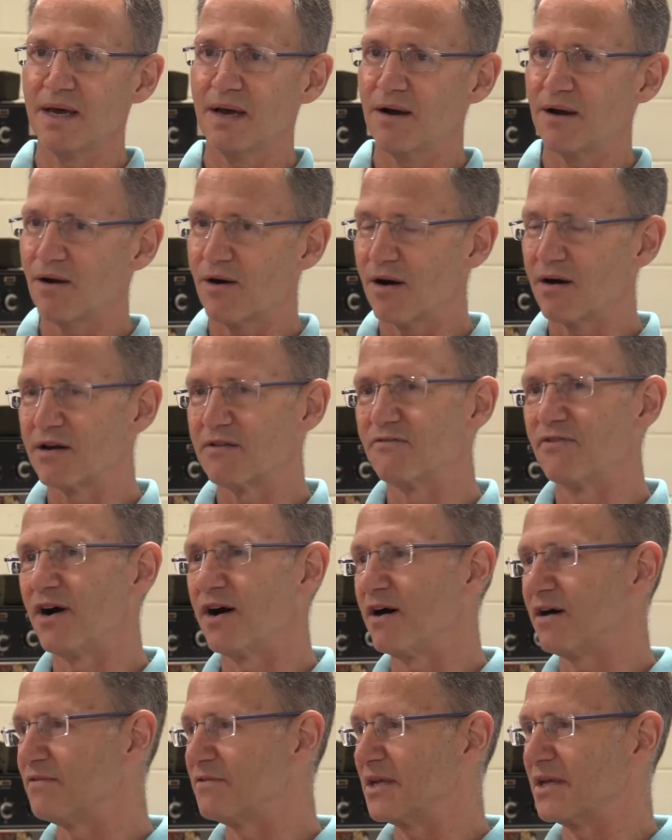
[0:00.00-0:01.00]
are
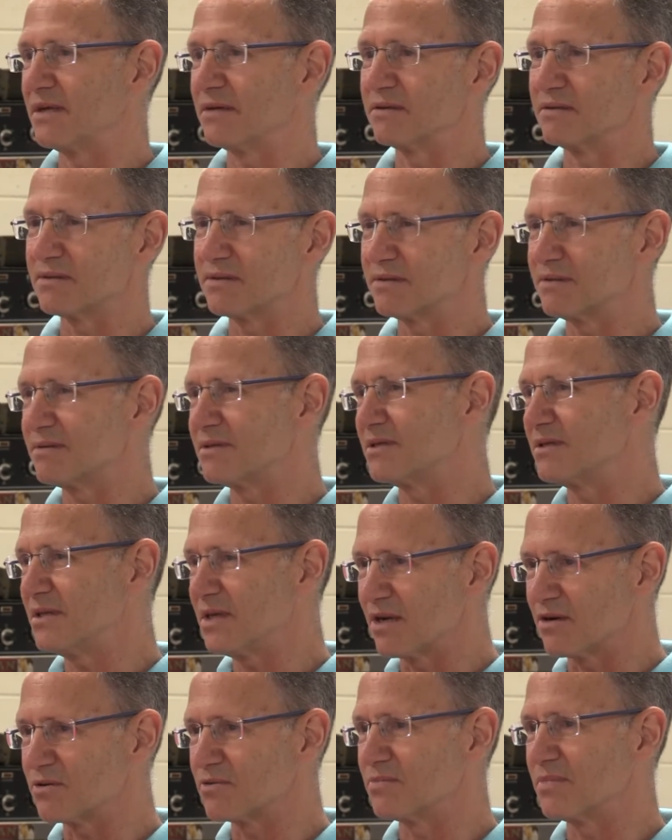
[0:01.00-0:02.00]
involved in you
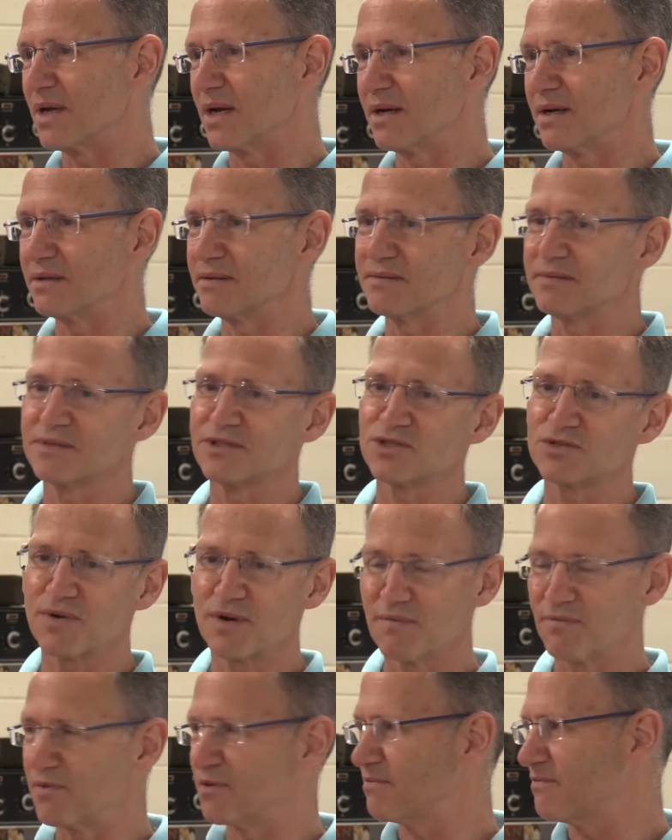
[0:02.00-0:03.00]
know, uh,
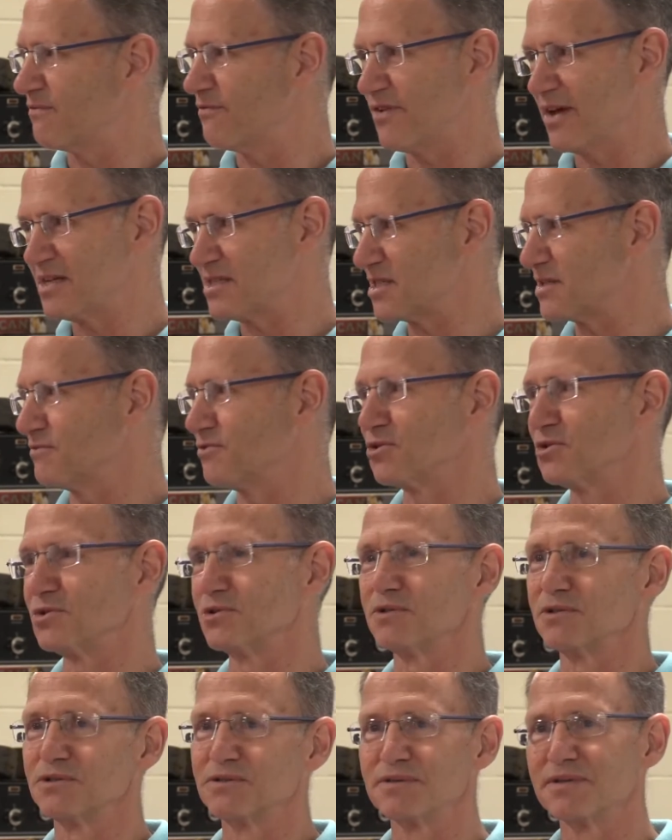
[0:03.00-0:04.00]
shrimp
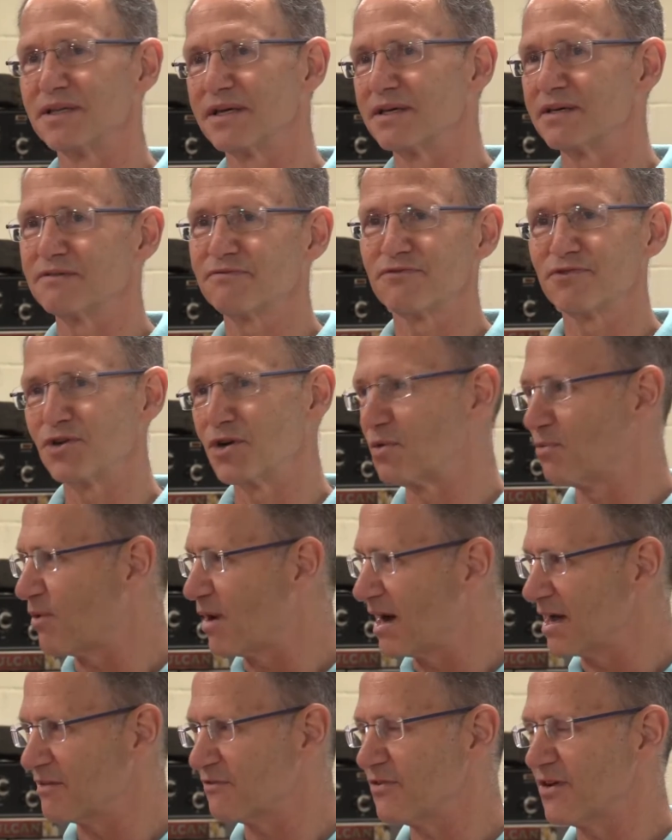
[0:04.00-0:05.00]
festival, the food and
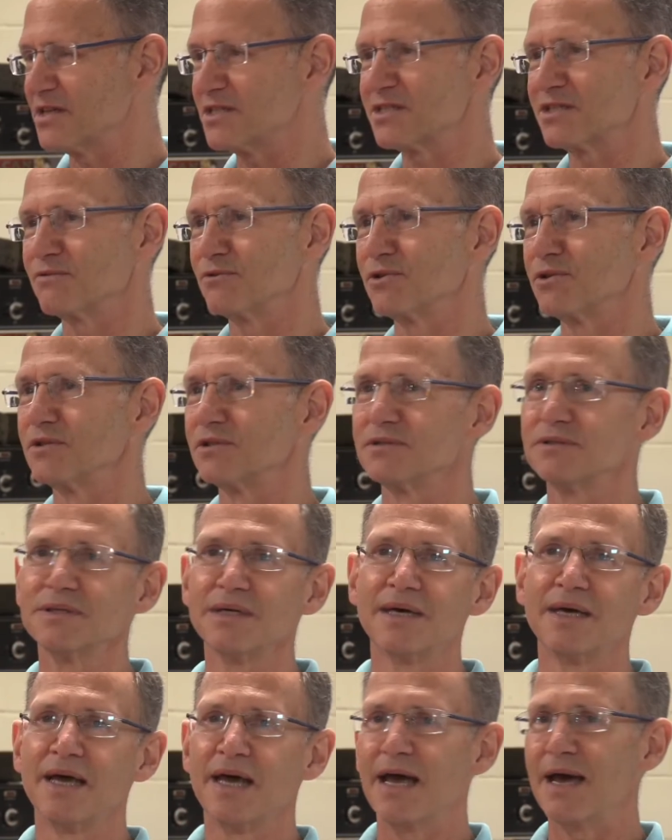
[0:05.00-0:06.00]
wine festival,
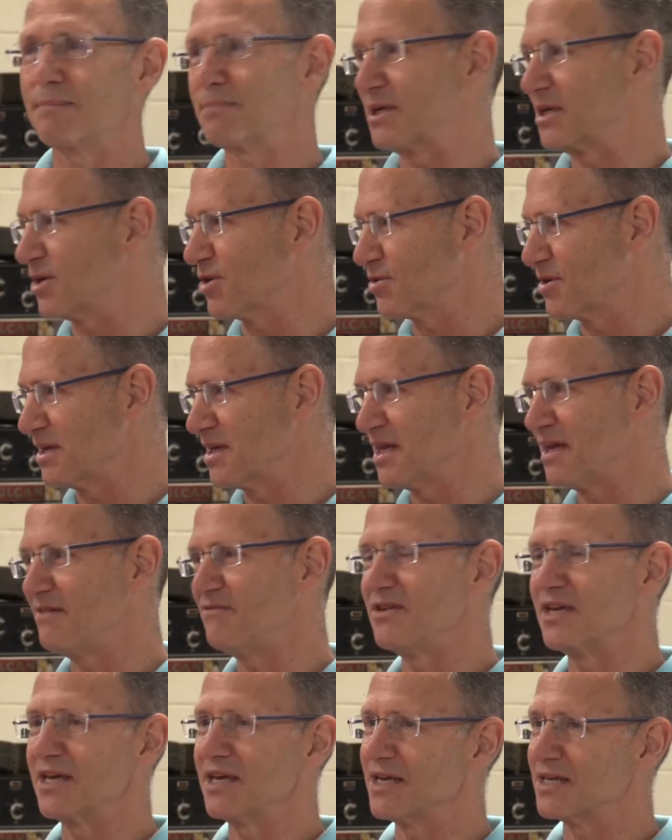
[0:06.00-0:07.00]
Epicurean
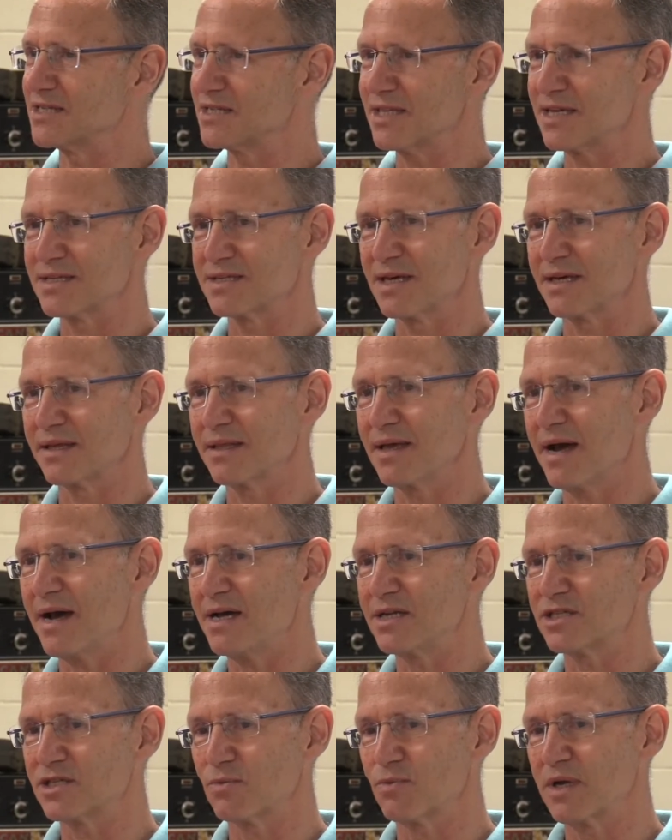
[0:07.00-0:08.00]
evenings, things like
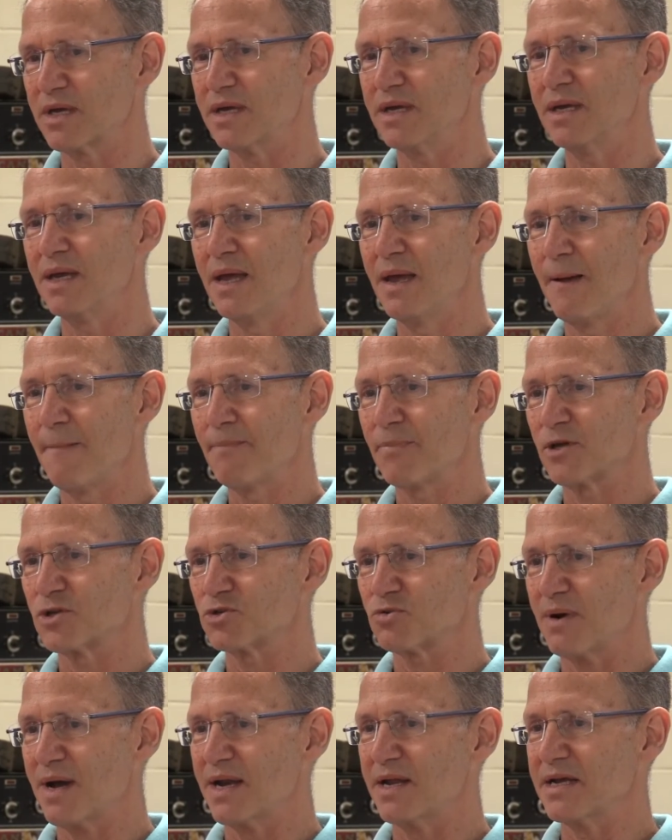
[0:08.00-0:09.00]
that. So we
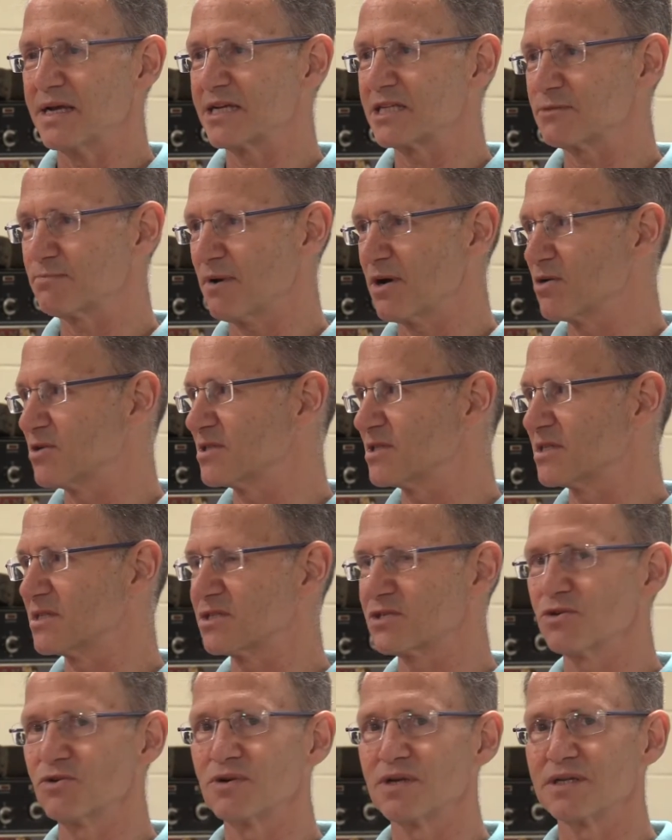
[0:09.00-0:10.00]
try to expose the
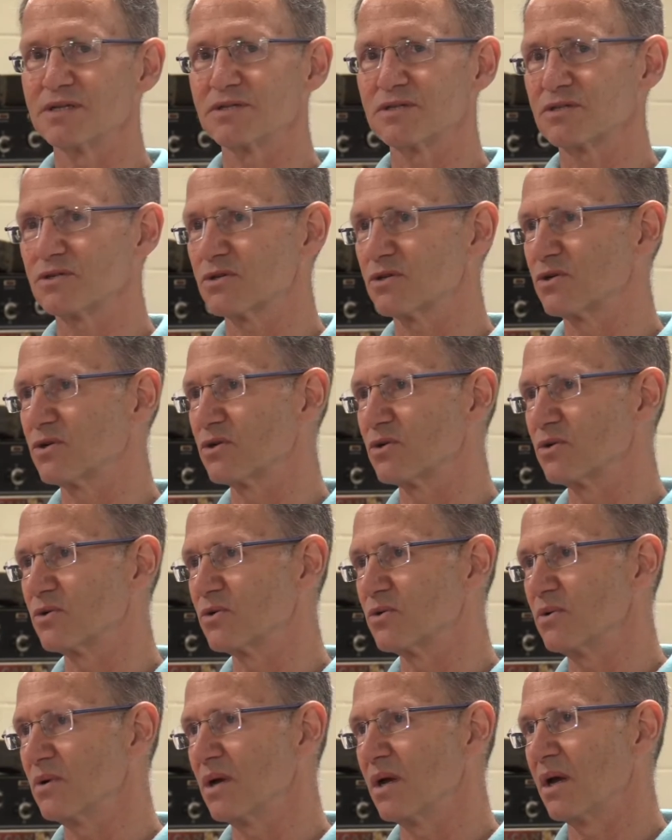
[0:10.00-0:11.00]
students to,